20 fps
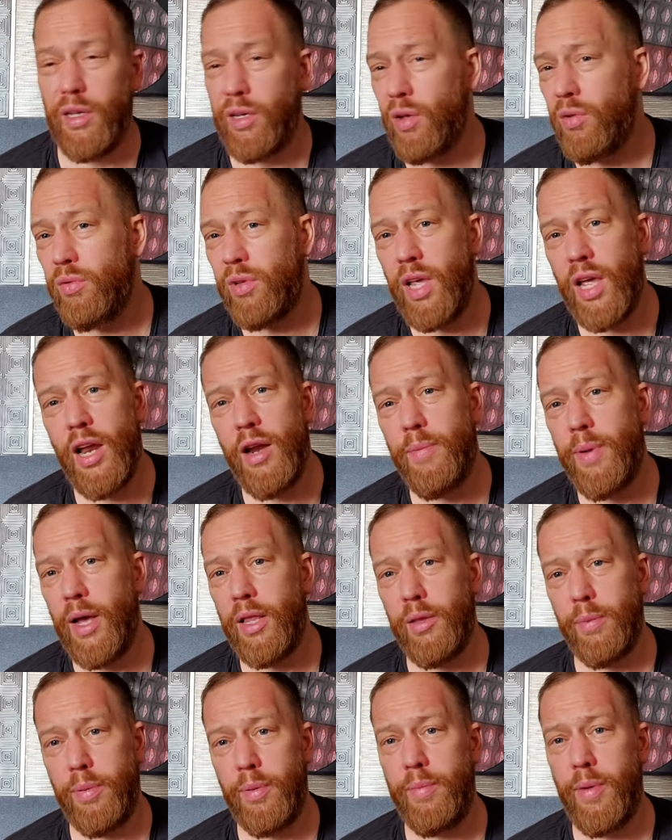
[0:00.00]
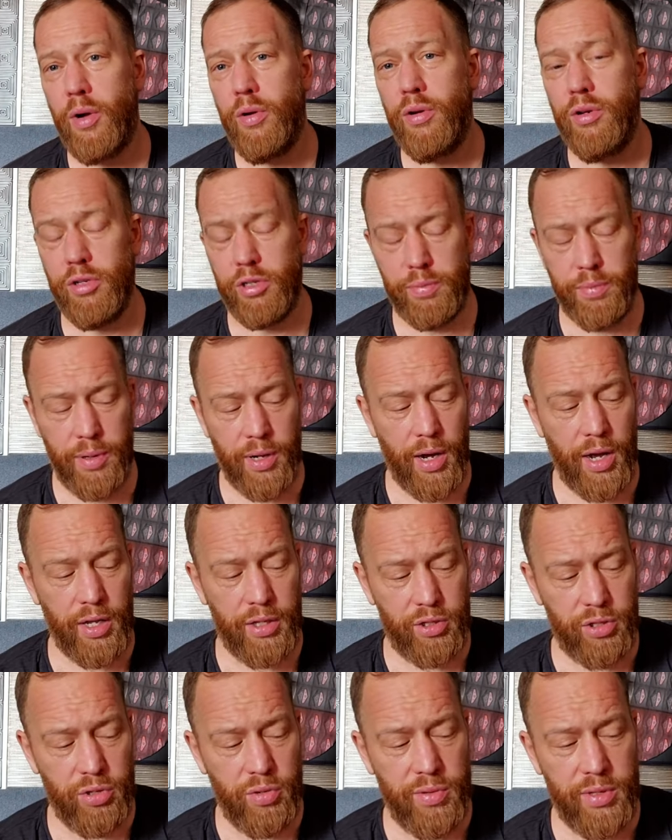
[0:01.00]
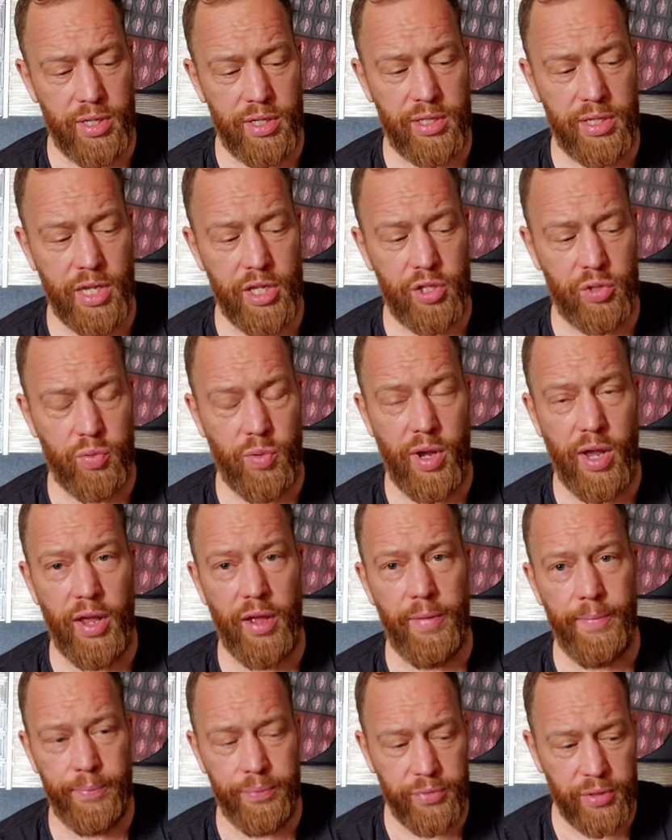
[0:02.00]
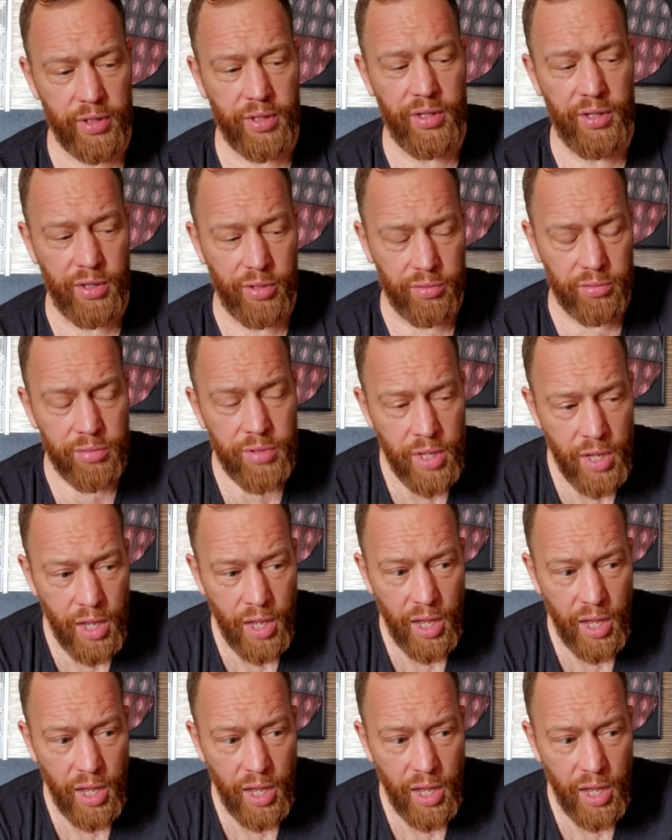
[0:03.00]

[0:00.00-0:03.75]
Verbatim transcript: I don't care about the promoters, but I do in the sense where, you know,